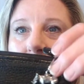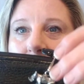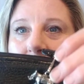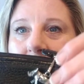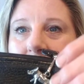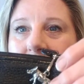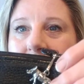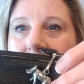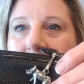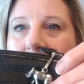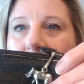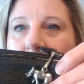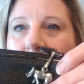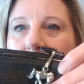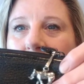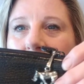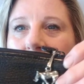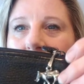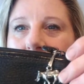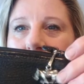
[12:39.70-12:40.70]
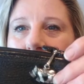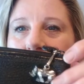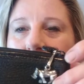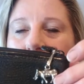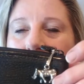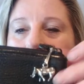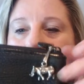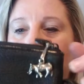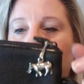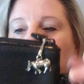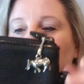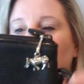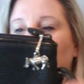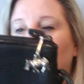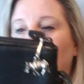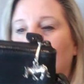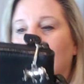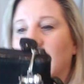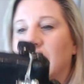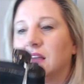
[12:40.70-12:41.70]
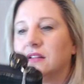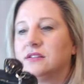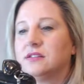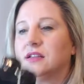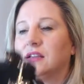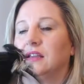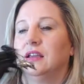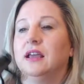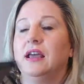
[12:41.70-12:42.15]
But someone added that.